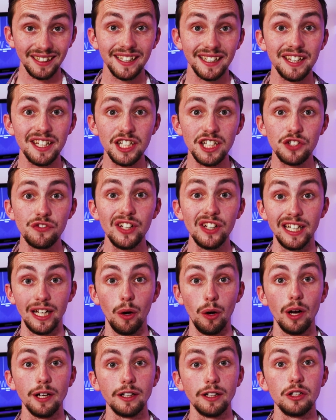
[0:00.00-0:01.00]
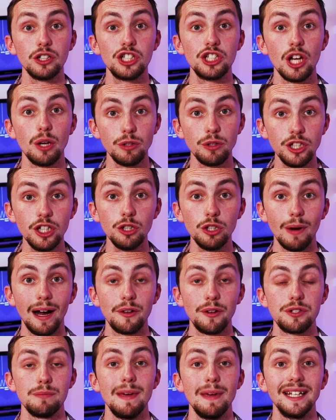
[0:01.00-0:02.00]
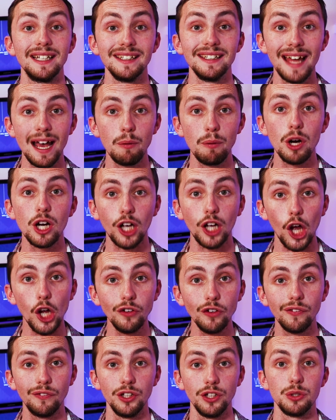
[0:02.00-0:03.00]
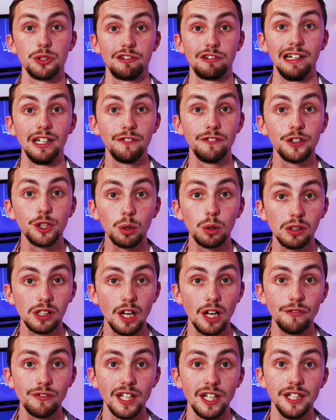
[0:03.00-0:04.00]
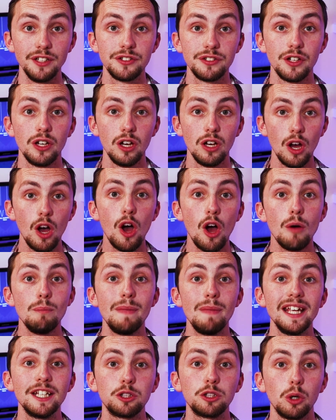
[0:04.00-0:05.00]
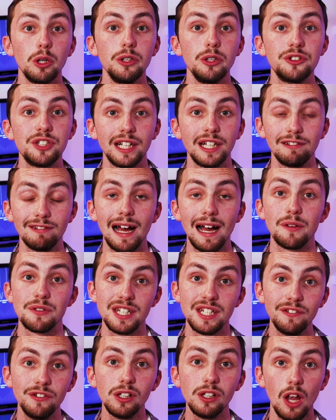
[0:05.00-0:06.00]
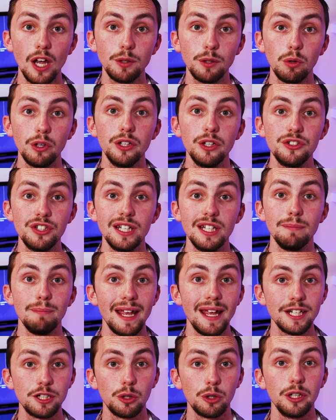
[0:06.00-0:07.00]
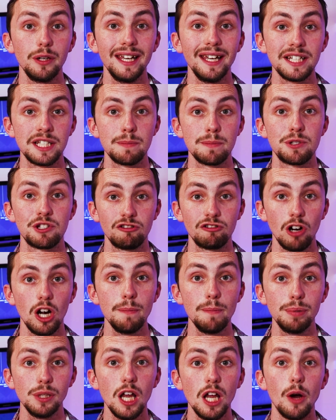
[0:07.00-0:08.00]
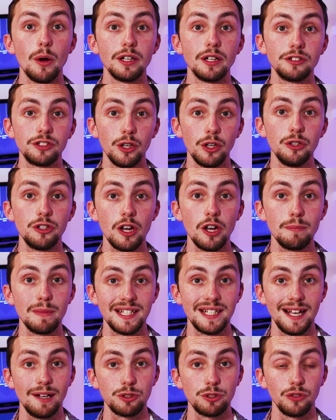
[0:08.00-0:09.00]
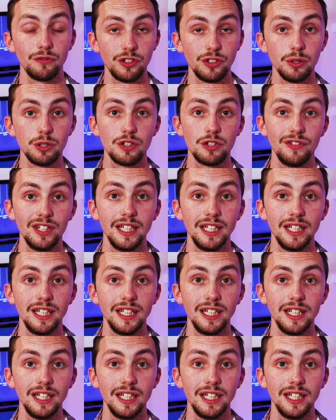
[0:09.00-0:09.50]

In this video, I'm going to show you how to make a network overview screen for your Lovelace. Make sure you stick around, and if you like what you see, make sure you hit subscribe below so you don't miss out on future